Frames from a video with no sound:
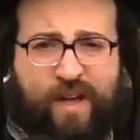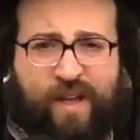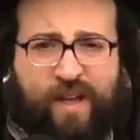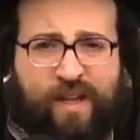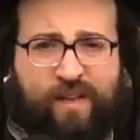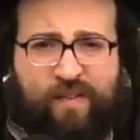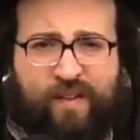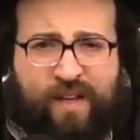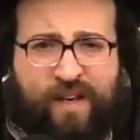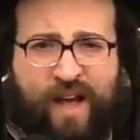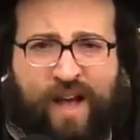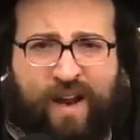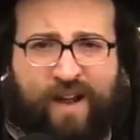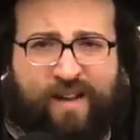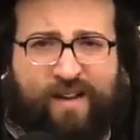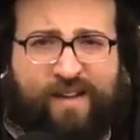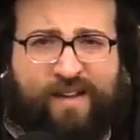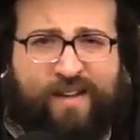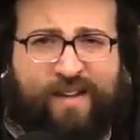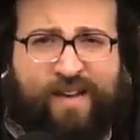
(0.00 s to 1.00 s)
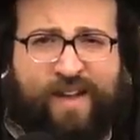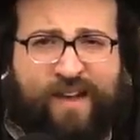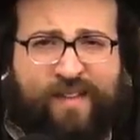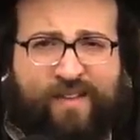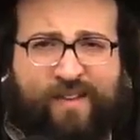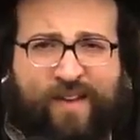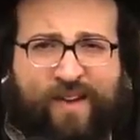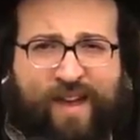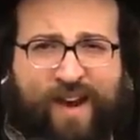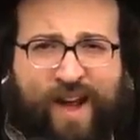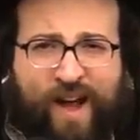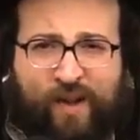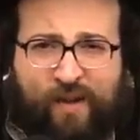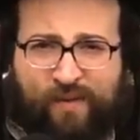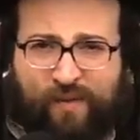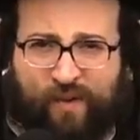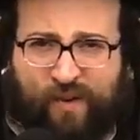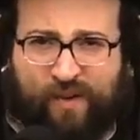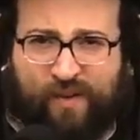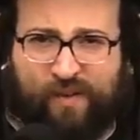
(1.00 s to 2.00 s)
you're not cut
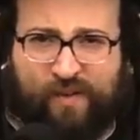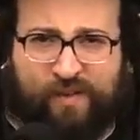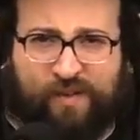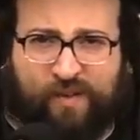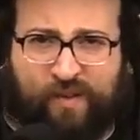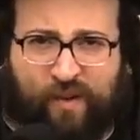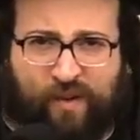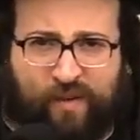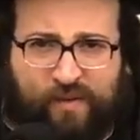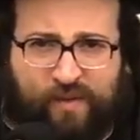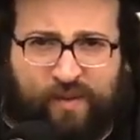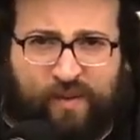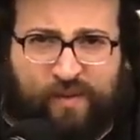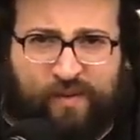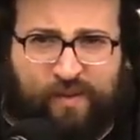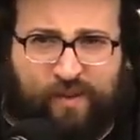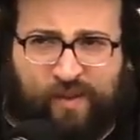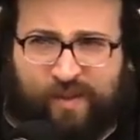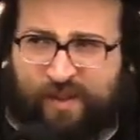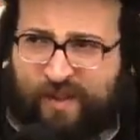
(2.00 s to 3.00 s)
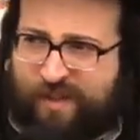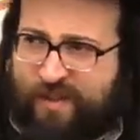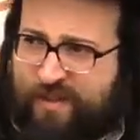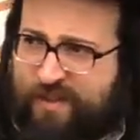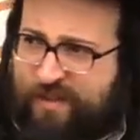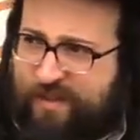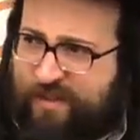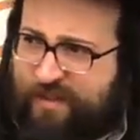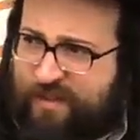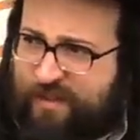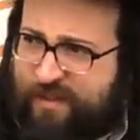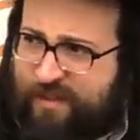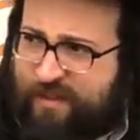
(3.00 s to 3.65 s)
out for this.